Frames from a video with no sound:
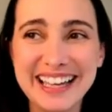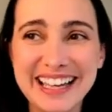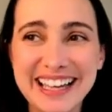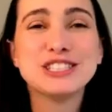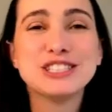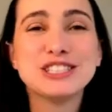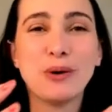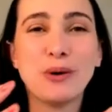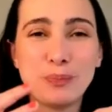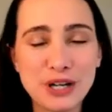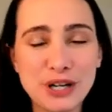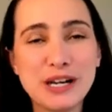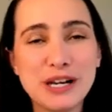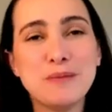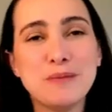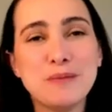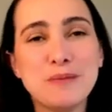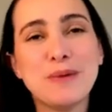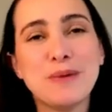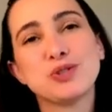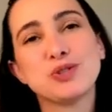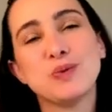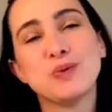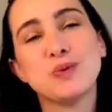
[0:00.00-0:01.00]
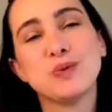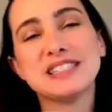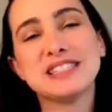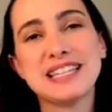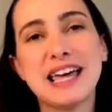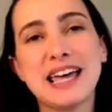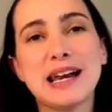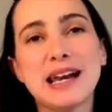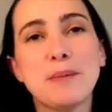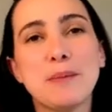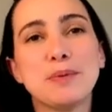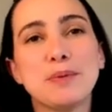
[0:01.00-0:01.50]
So pretty mm-hmm. much we
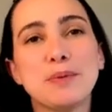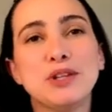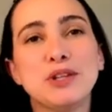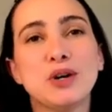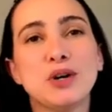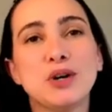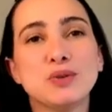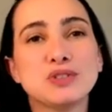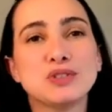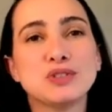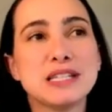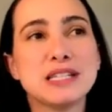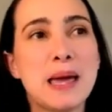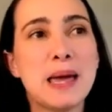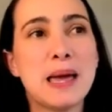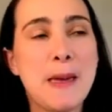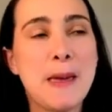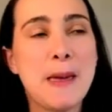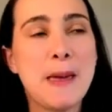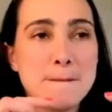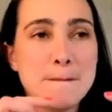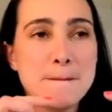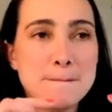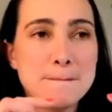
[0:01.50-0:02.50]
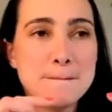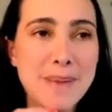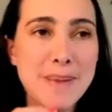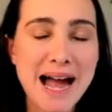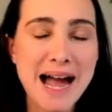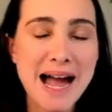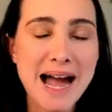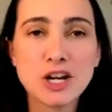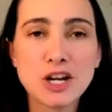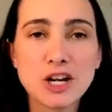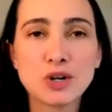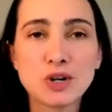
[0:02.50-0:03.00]
set up those
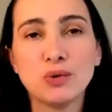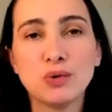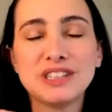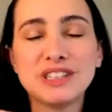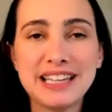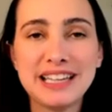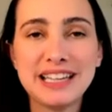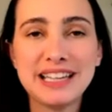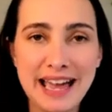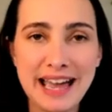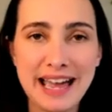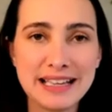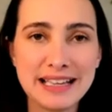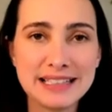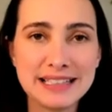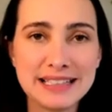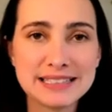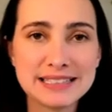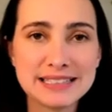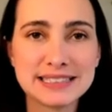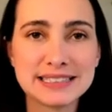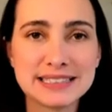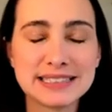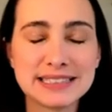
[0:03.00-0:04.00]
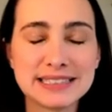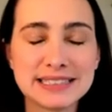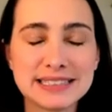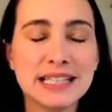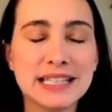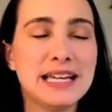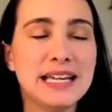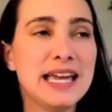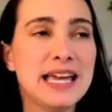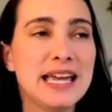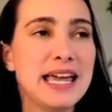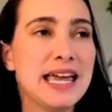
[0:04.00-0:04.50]
micro tests
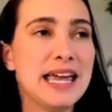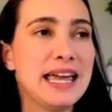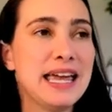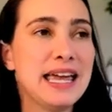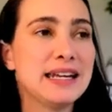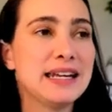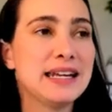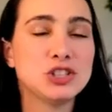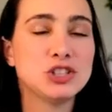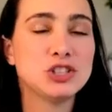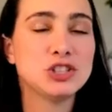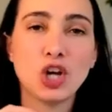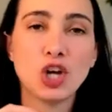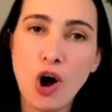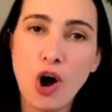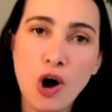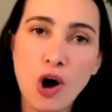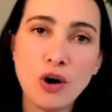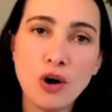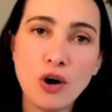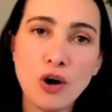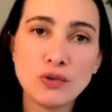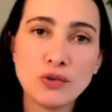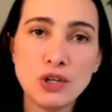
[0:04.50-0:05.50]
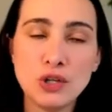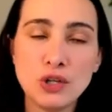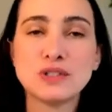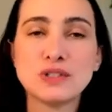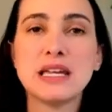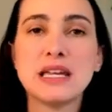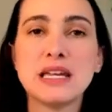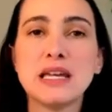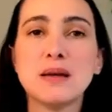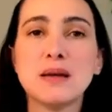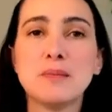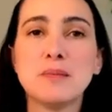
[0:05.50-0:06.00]
and it's all
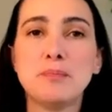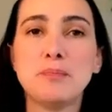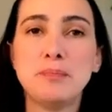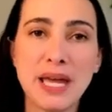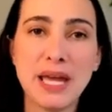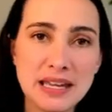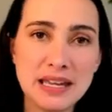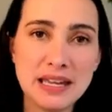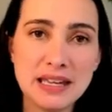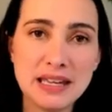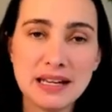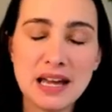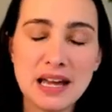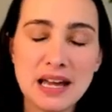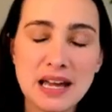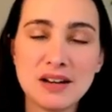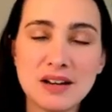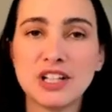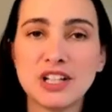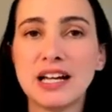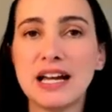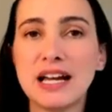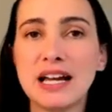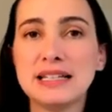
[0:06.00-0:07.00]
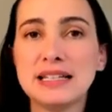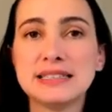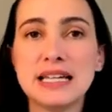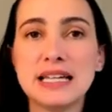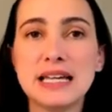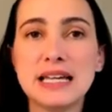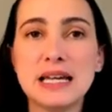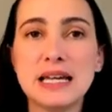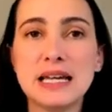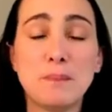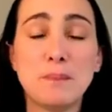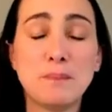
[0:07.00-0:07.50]
using paid
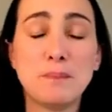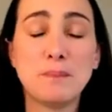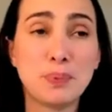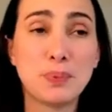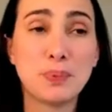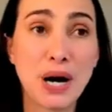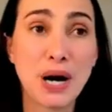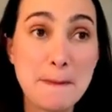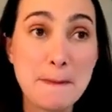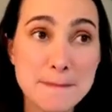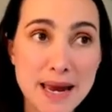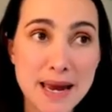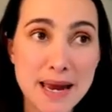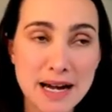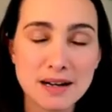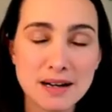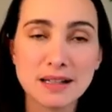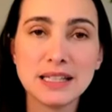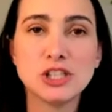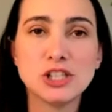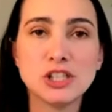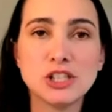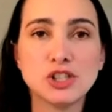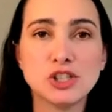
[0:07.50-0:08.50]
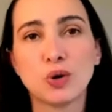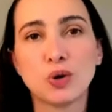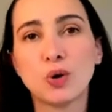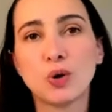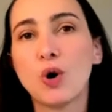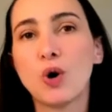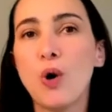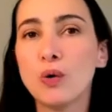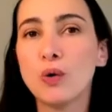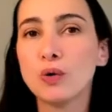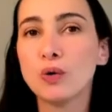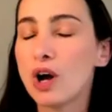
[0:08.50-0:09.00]
advertising primarily to
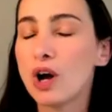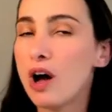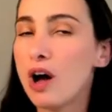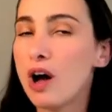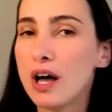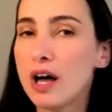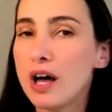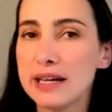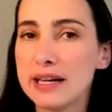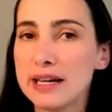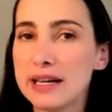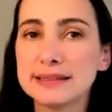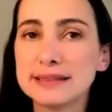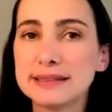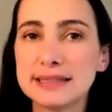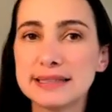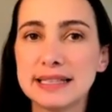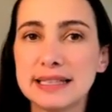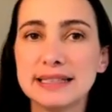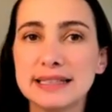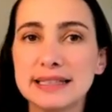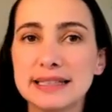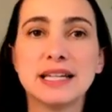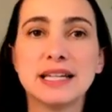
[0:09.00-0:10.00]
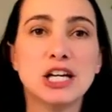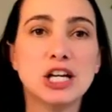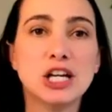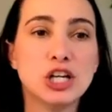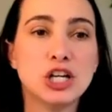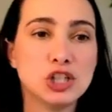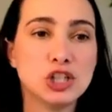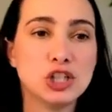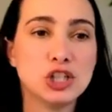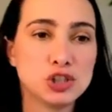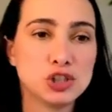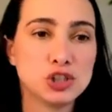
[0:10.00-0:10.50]
cold audiences
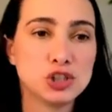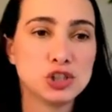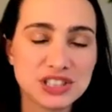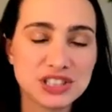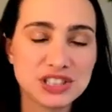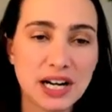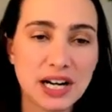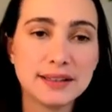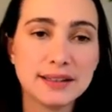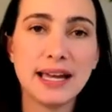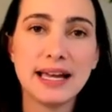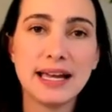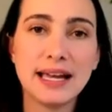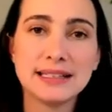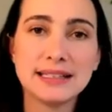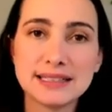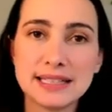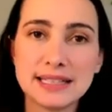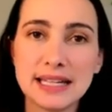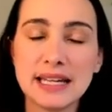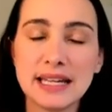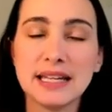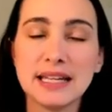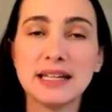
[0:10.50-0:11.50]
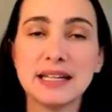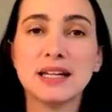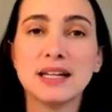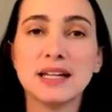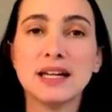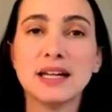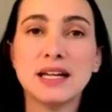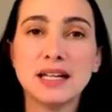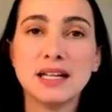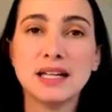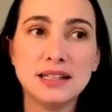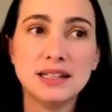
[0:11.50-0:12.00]
to start testing
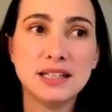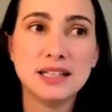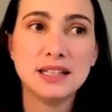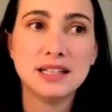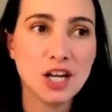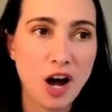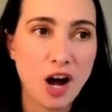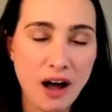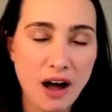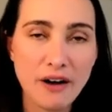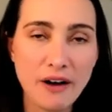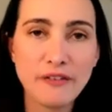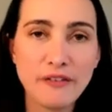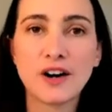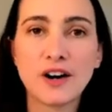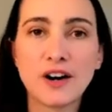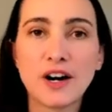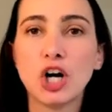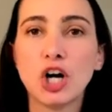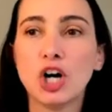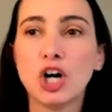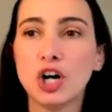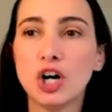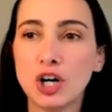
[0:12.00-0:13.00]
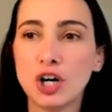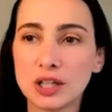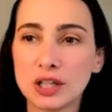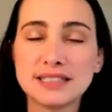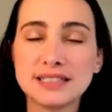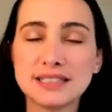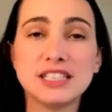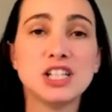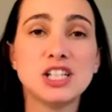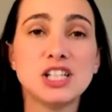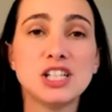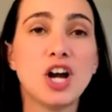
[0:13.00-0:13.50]
the offer
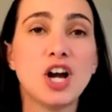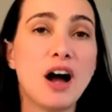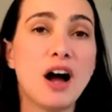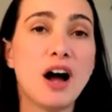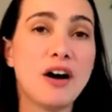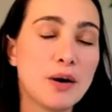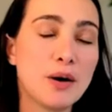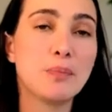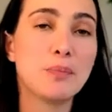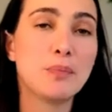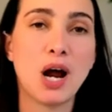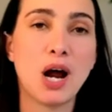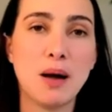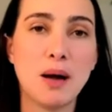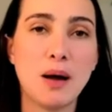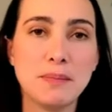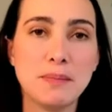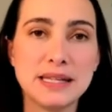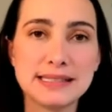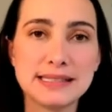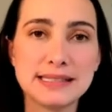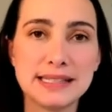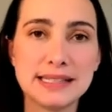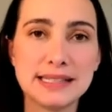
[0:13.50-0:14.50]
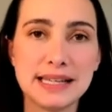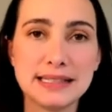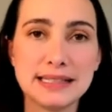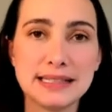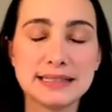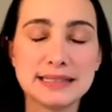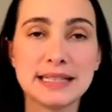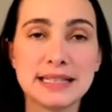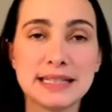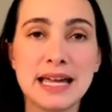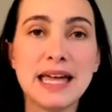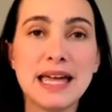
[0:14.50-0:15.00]
hooks, the offer
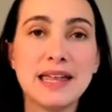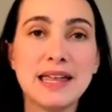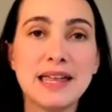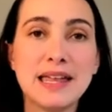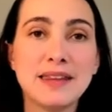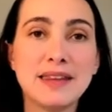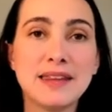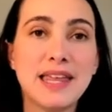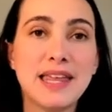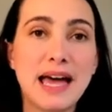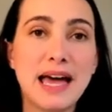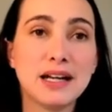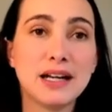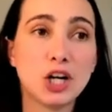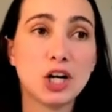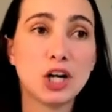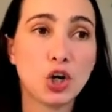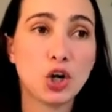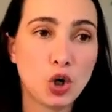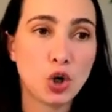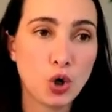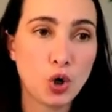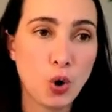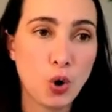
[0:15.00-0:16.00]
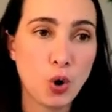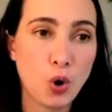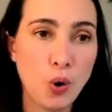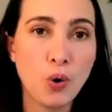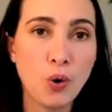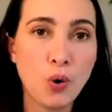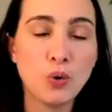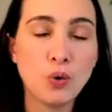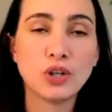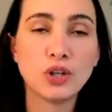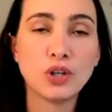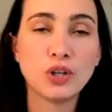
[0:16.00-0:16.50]
promises that
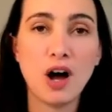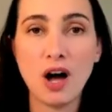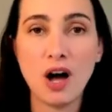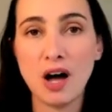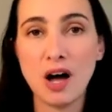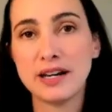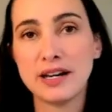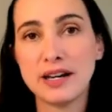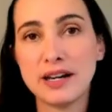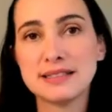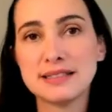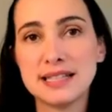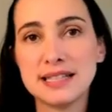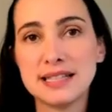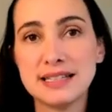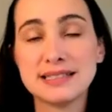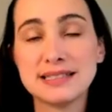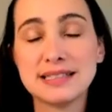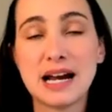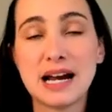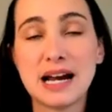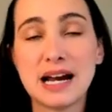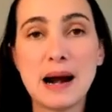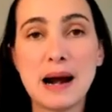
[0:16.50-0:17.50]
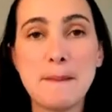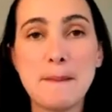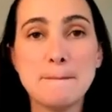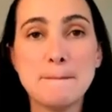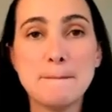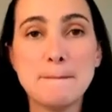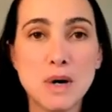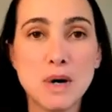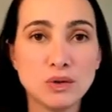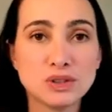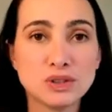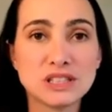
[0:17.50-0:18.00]
cold audiences are
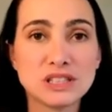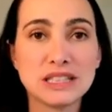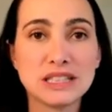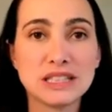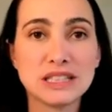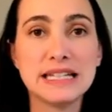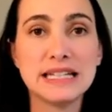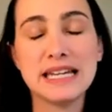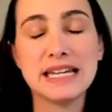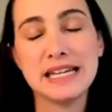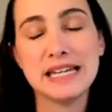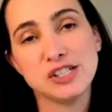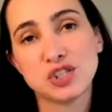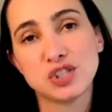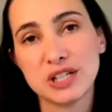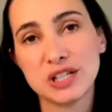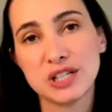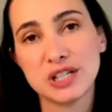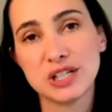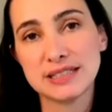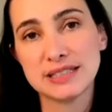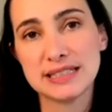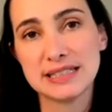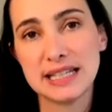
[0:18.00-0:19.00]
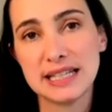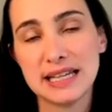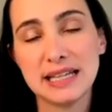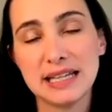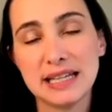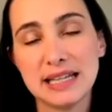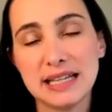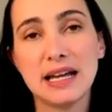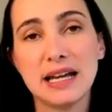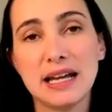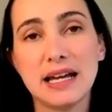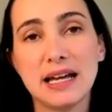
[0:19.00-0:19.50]
mostly
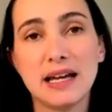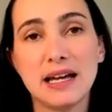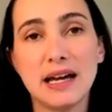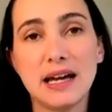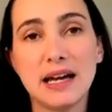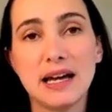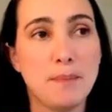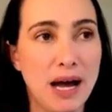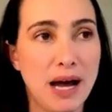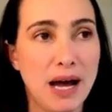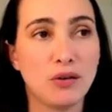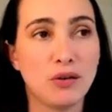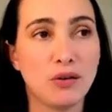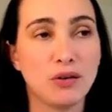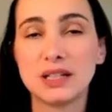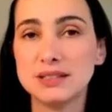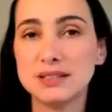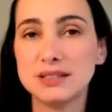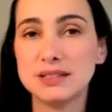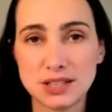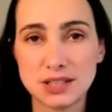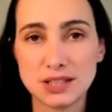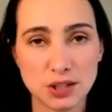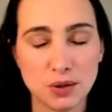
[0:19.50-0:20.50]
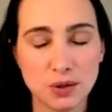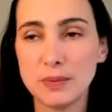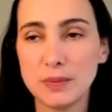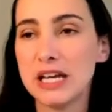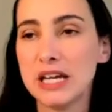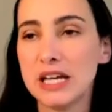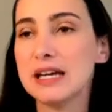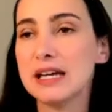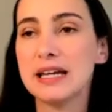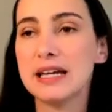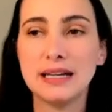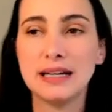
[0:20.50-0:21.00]
interested about
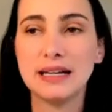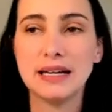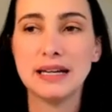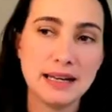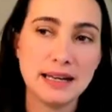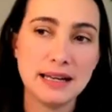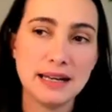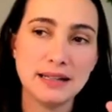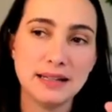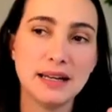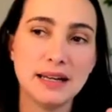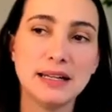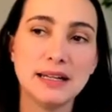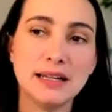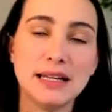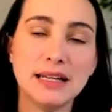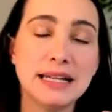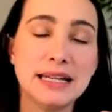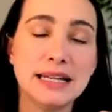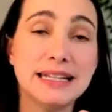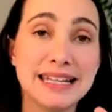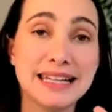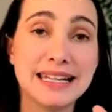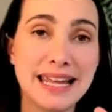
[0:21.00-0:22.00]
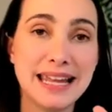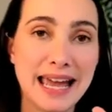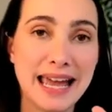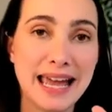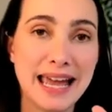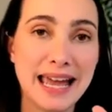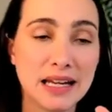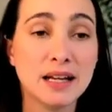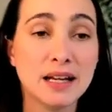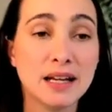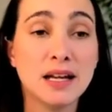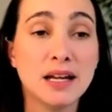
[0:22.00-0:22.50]
consuming and, and, and
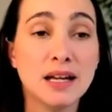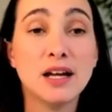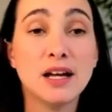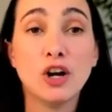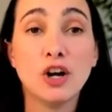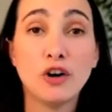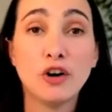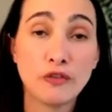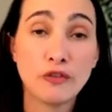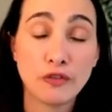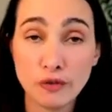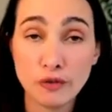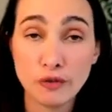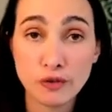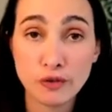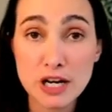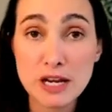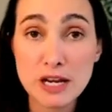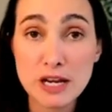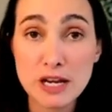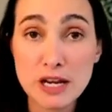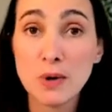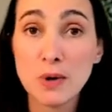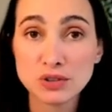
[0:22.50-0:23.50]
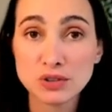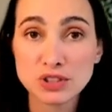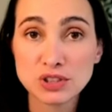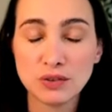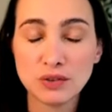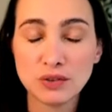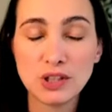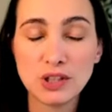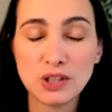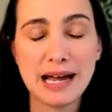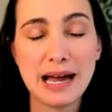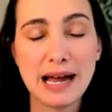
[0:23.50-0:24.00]
getting for free most
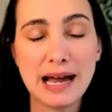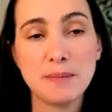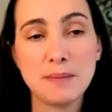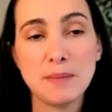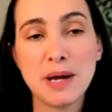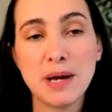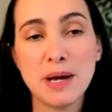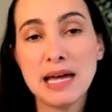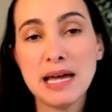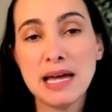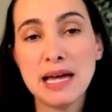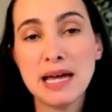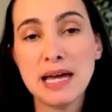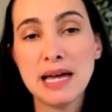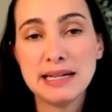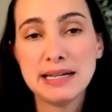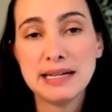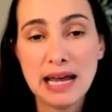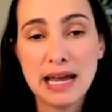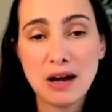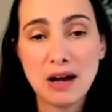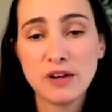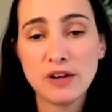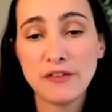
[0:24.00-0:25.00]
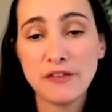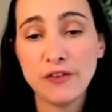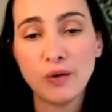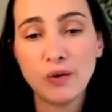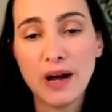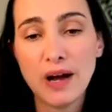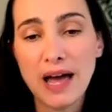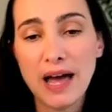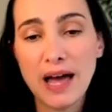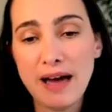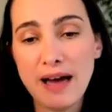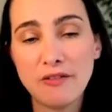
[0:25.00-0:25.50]
of the time. Now, if
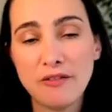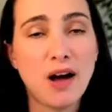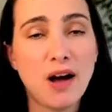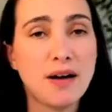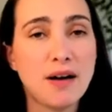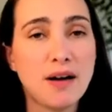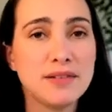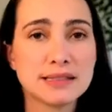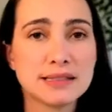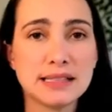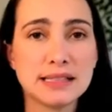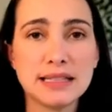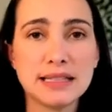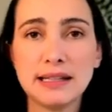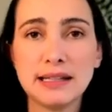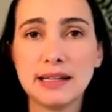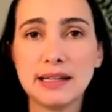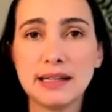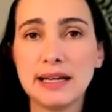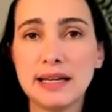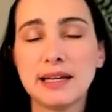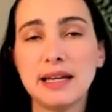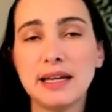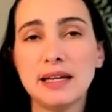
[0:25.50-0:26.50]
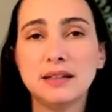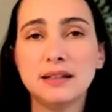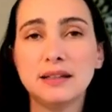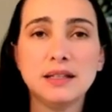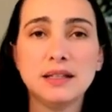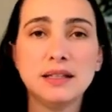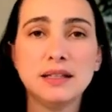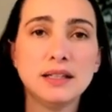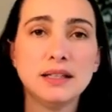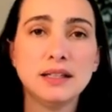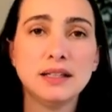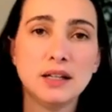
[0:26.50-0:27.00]
you have obviously like a,
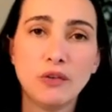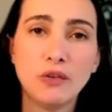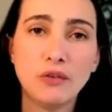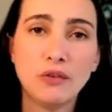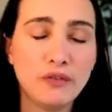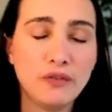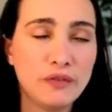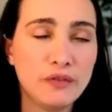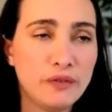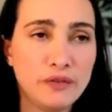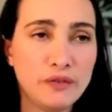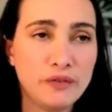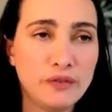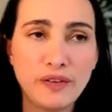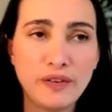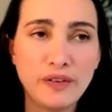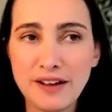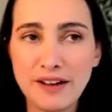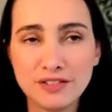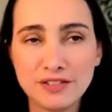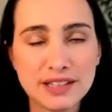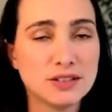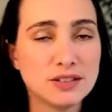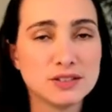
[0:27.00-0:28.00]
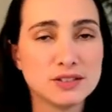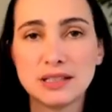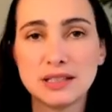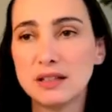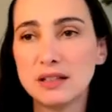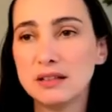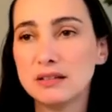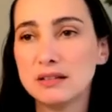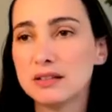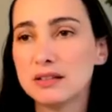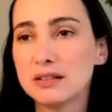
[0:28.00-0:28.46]
you know, 5,000